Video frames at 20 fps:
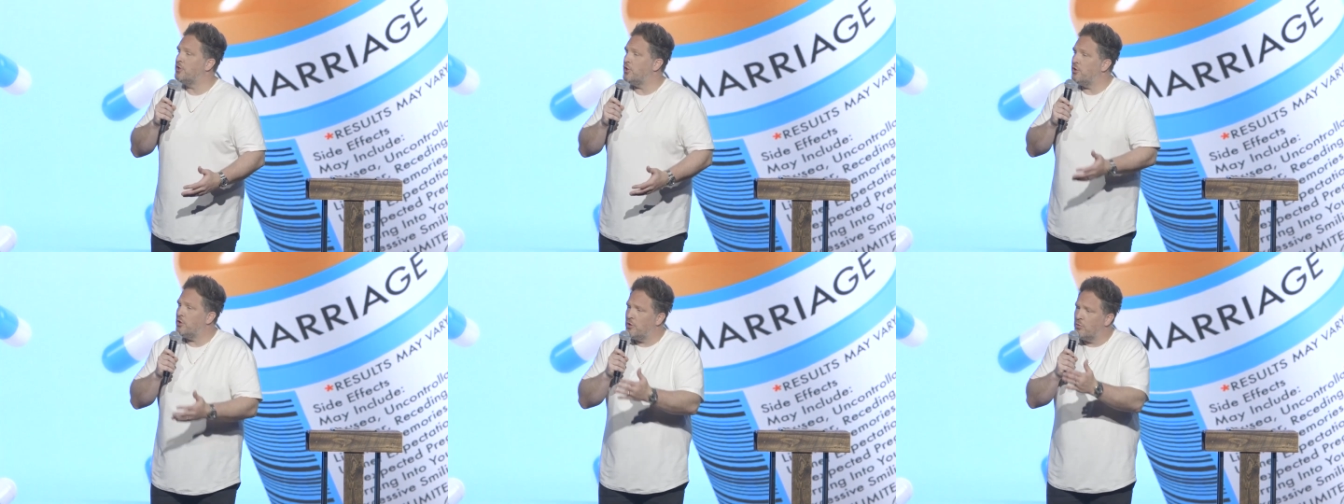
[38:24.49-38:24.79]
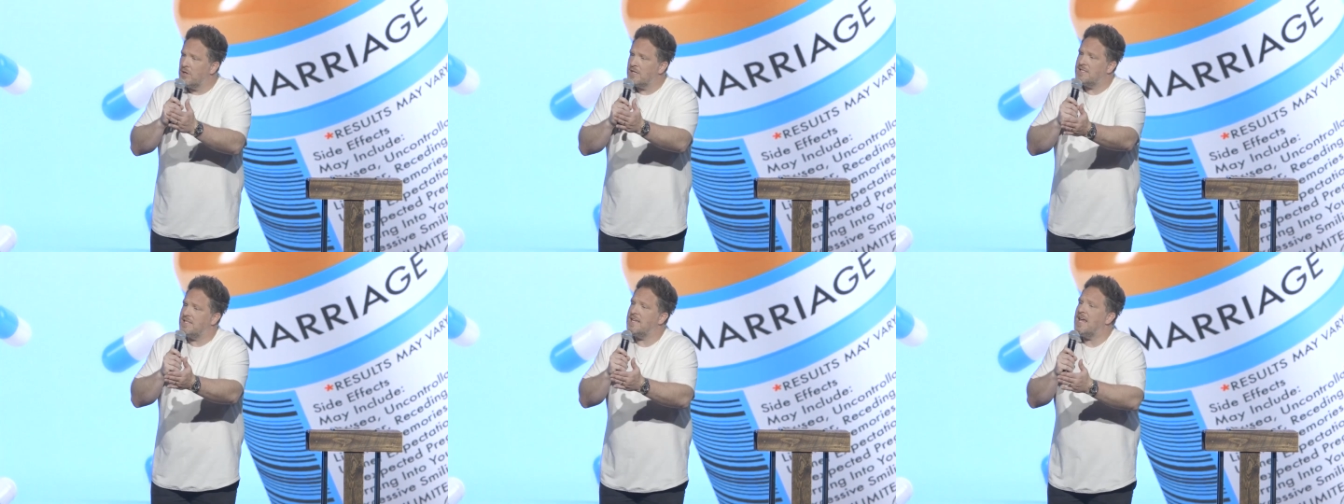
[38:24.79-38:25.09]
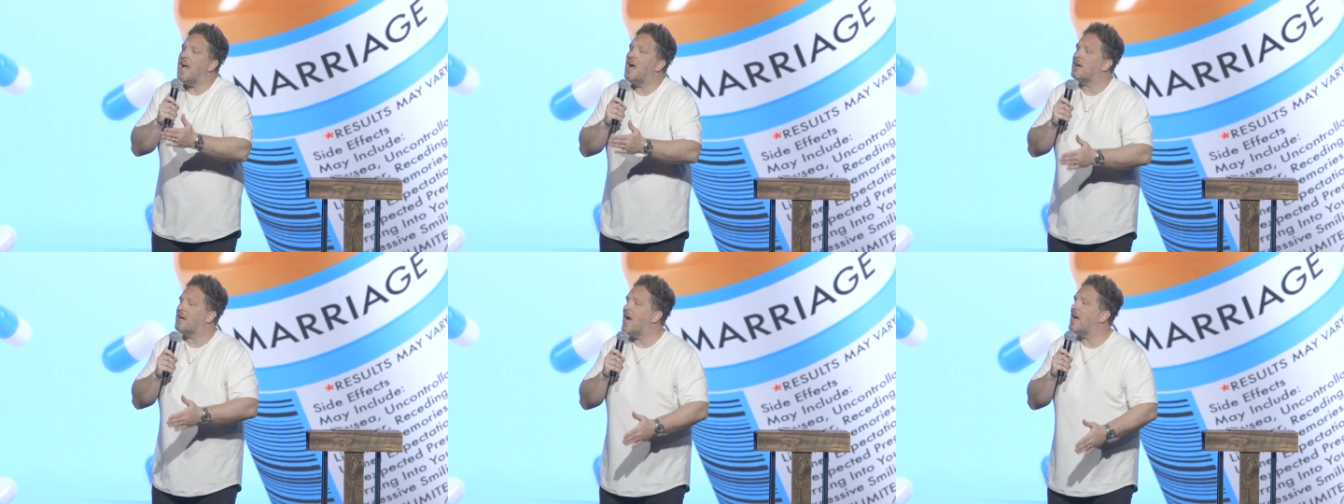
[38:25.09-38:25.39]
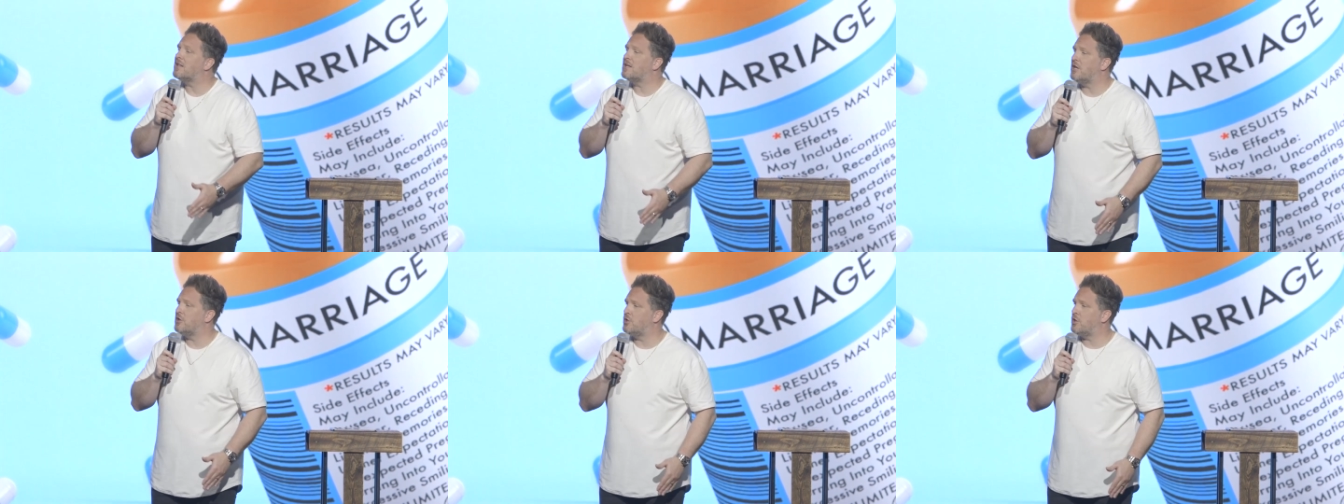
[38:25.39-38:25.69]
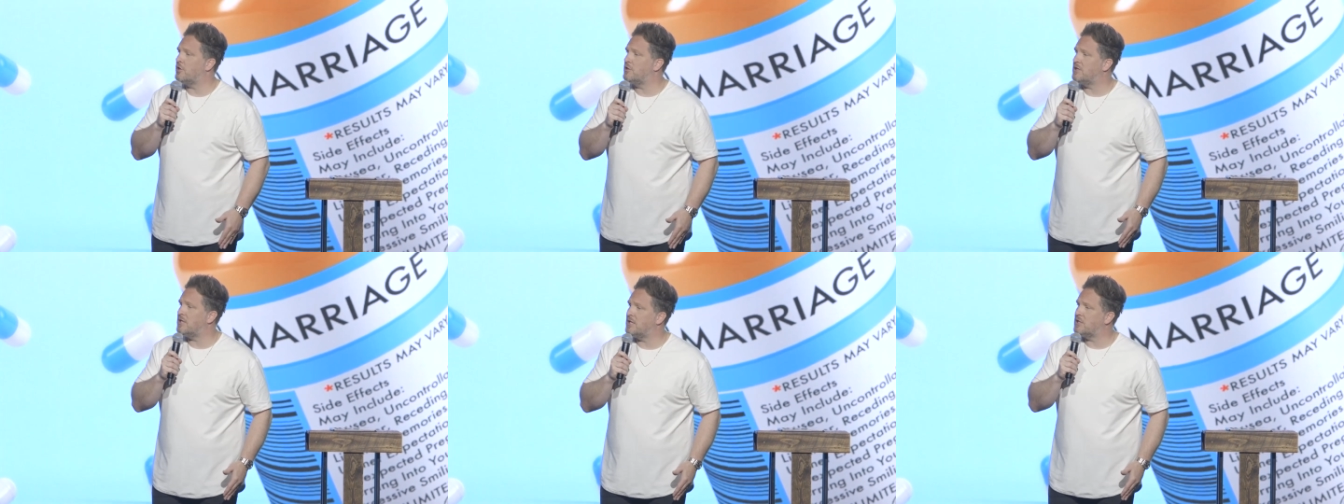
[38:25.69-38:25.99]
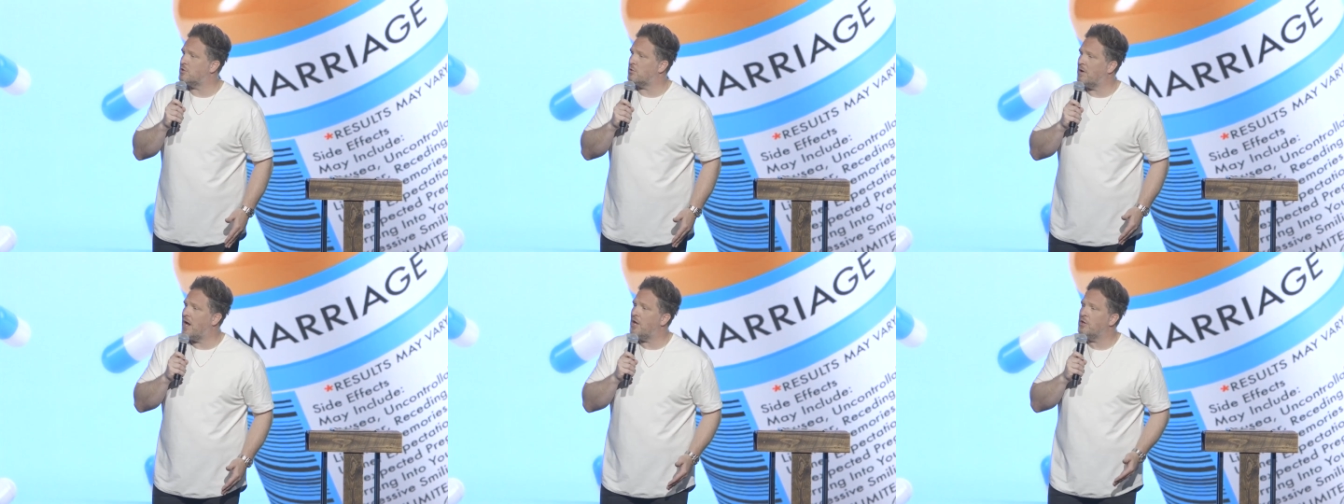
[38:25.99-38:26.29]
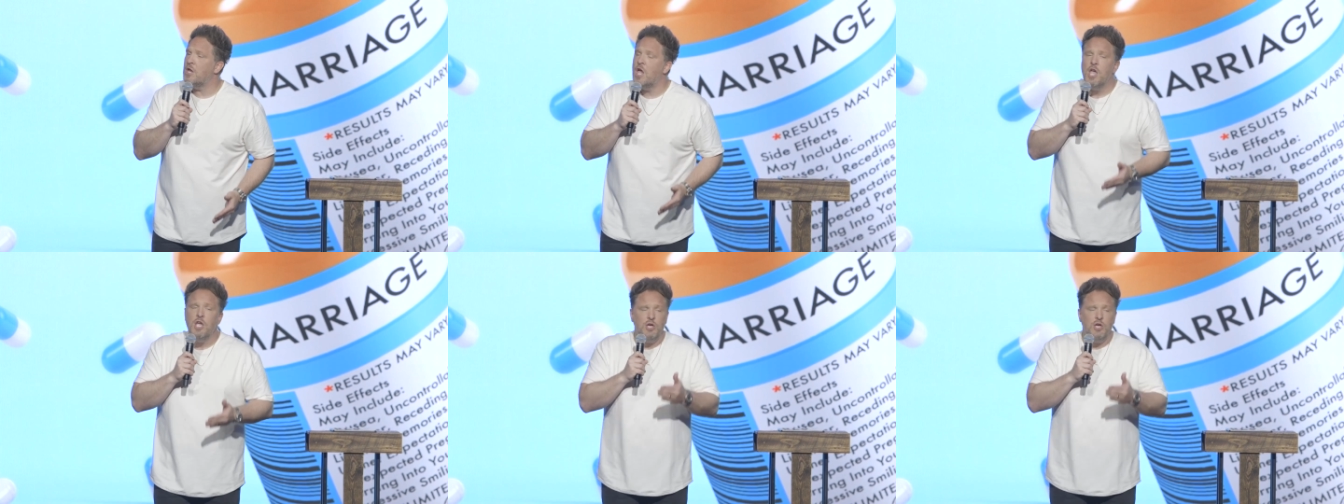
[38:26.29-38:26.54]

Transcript: You want to see how God can turn things around?